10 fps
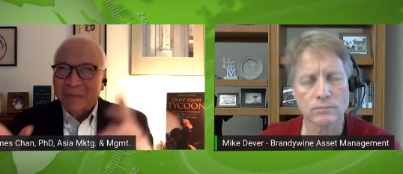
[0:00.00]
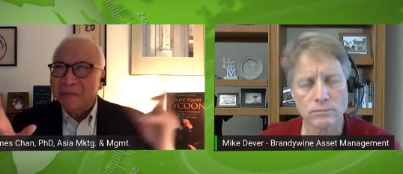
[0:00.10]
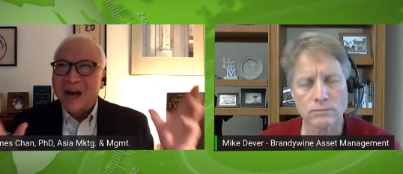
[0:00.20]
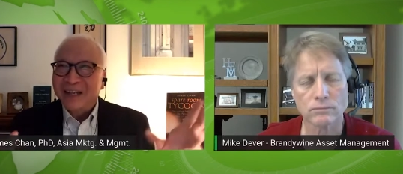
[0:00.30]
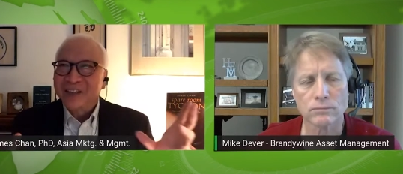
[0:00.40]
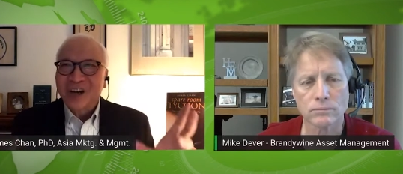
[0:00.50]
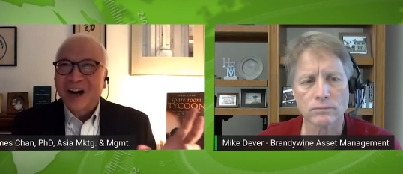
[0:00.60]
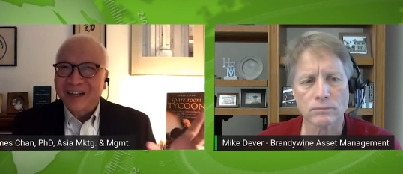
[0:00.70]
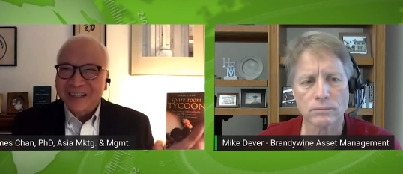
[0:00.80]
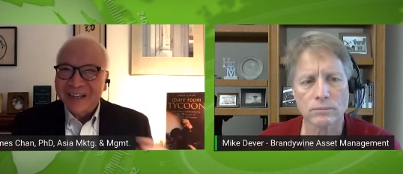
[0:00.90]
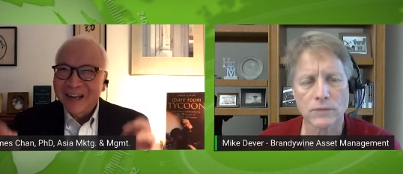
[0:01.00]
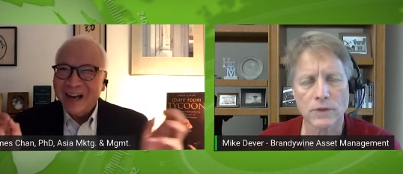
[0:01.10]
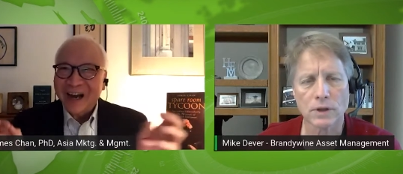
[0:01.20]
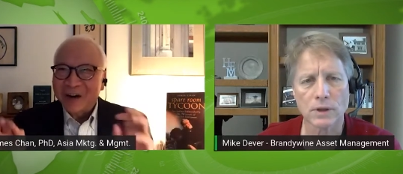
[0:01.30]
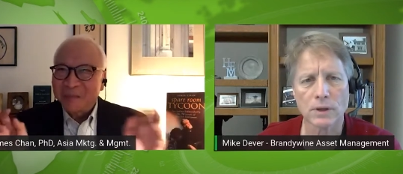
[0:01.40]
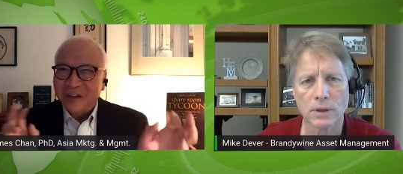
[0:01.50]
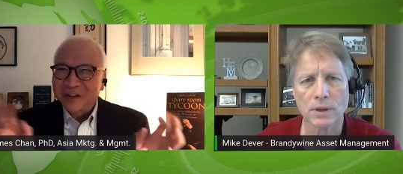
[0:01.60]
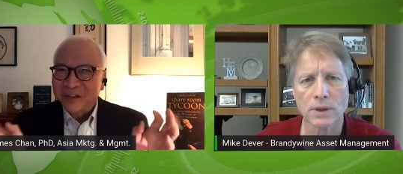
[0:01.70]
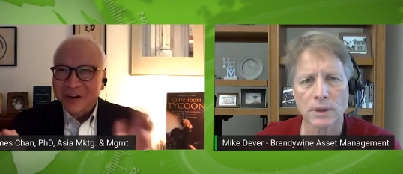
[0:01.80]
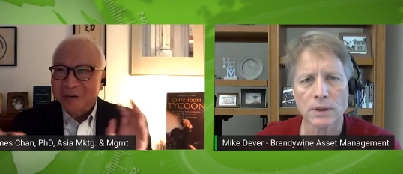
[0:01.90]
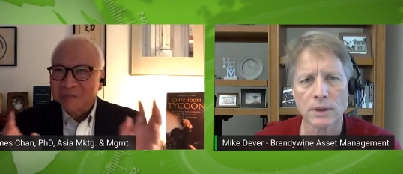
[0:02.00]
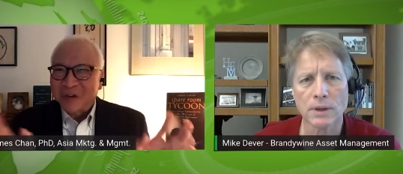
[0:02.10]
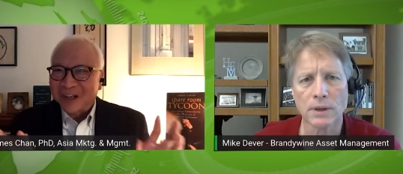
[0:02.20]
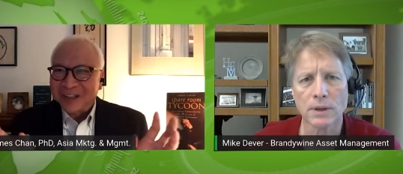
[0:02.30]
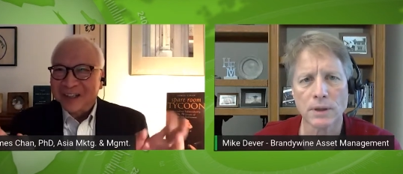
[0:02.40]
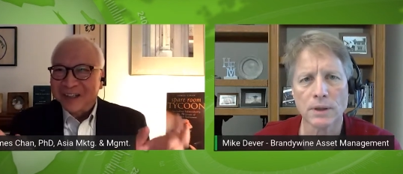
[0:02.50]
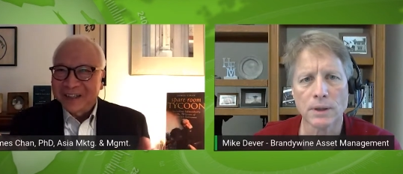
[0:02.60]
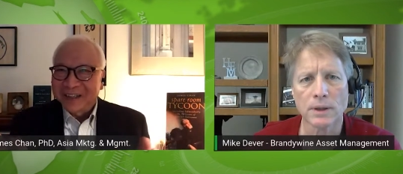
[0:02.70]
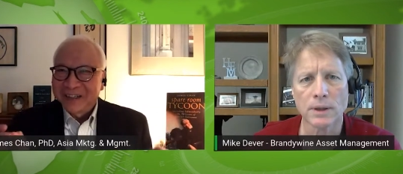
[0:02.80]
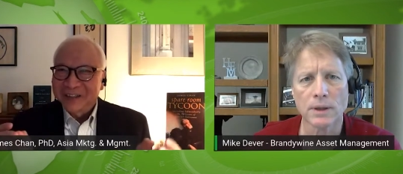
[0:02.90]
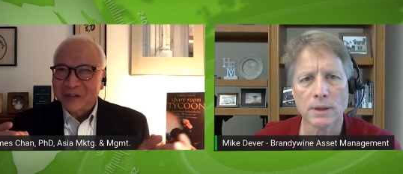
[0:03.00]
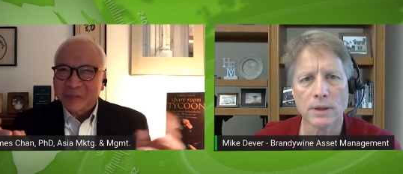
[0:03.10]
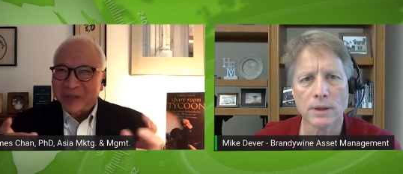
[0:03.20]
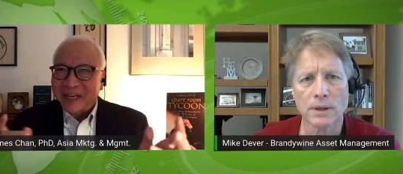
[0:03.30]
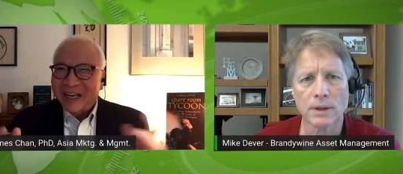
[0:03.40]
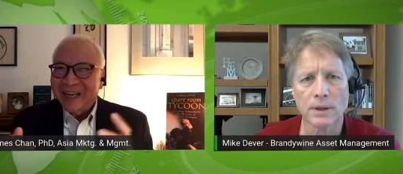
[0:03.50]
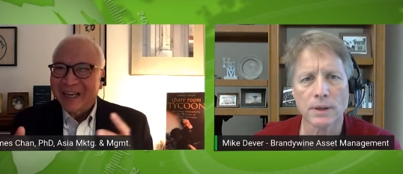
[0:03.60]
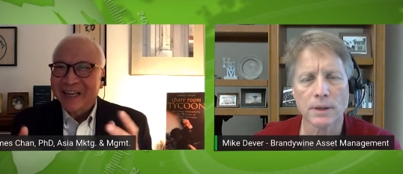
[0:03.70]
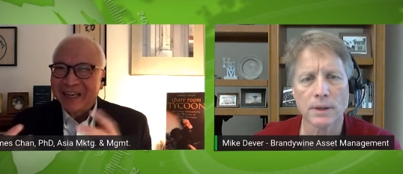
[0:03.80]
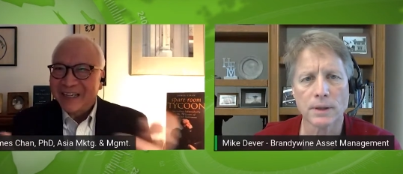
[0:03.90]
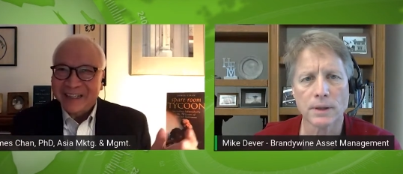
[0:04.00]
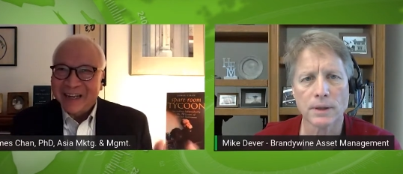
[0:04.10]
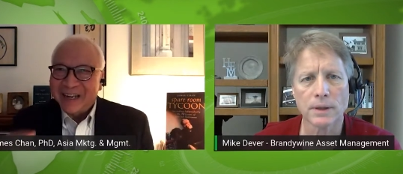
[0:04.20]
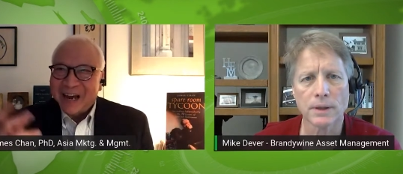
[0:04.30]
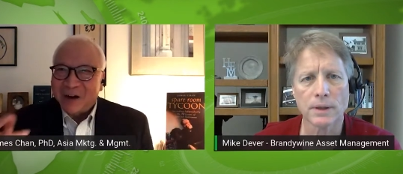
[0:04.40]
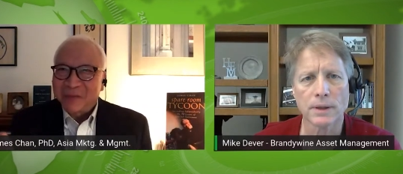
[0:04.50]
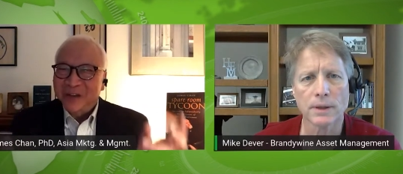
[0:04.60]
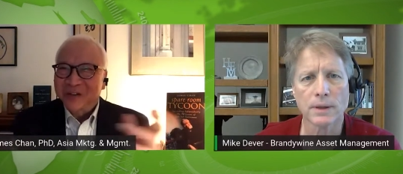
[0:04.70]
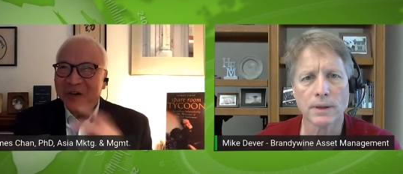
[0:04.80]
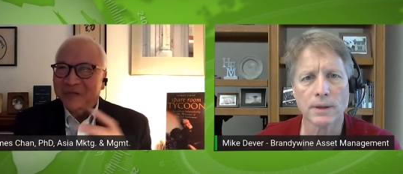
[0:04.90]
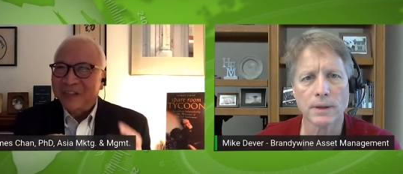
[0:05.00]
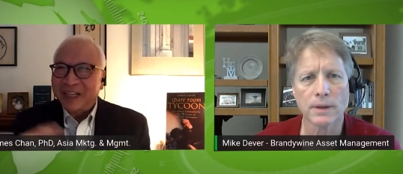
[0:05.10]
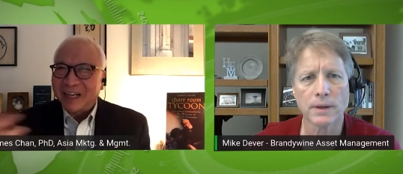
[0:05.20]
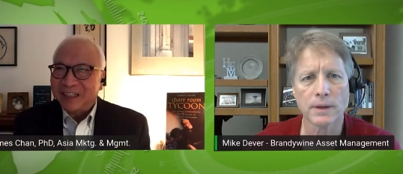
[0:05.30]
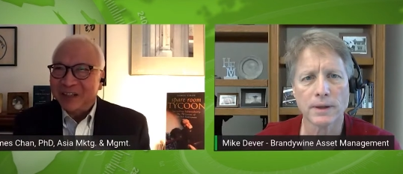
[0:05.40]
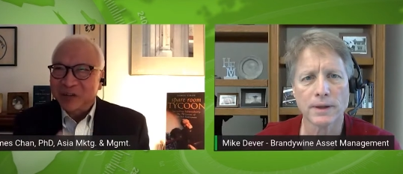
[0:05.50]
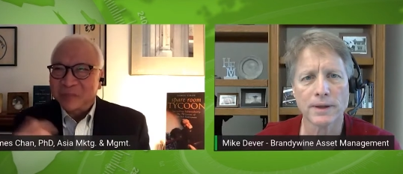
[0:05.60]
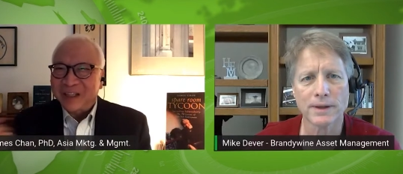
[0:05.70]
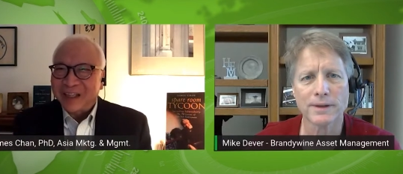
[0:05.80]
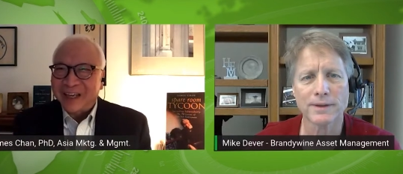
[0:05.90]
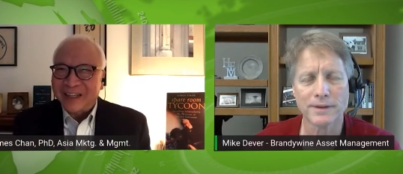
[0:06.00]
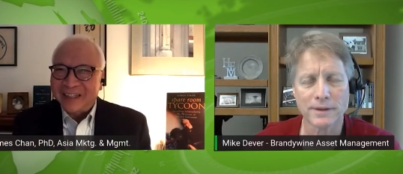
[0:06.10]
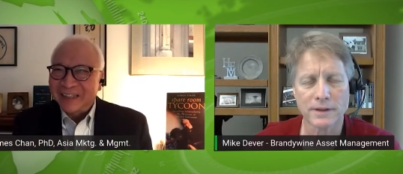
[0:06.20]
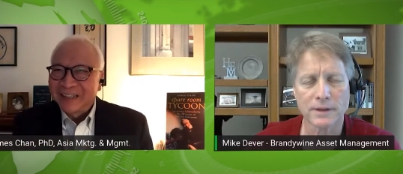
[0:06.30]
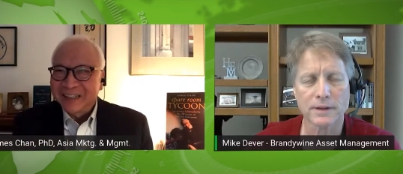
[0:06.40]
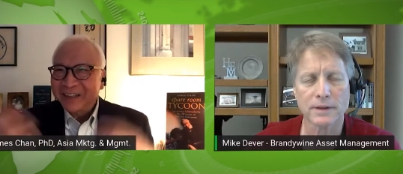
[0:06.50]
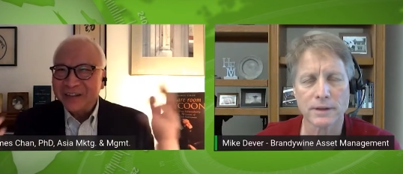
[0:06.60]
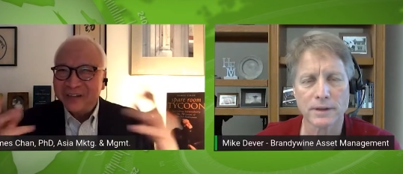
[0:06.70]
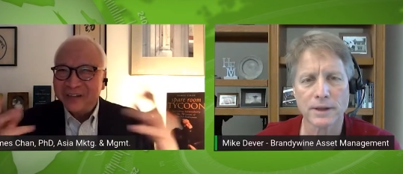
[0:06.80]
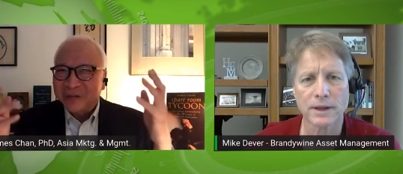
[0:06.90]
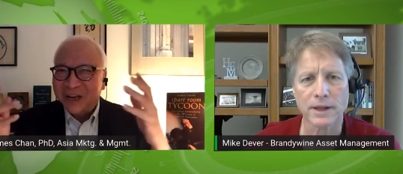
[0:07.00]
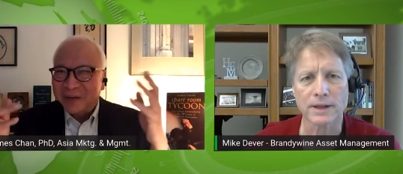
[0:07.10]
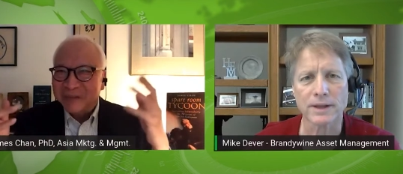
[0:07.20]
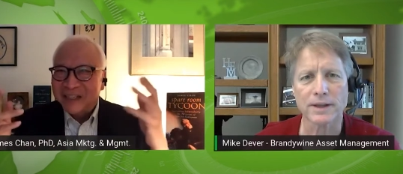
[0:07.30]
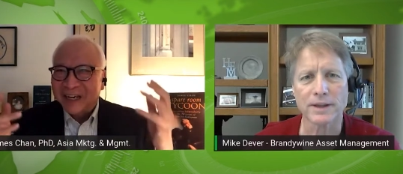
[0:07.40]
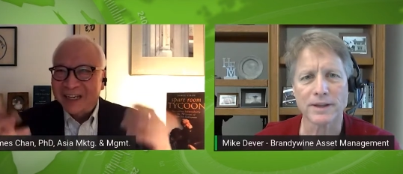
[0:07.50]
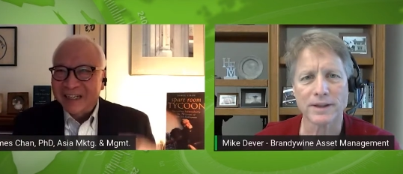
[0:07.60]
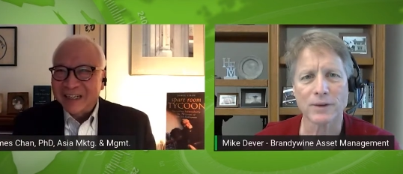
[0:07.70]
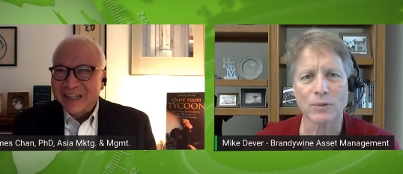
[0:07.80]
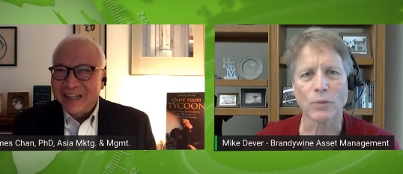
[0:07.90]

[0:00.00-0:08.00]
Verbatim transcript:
Speaker 1: like a pie chart, how much of what should be here and how much of the other should be there? You know what it, eh, I'm saying.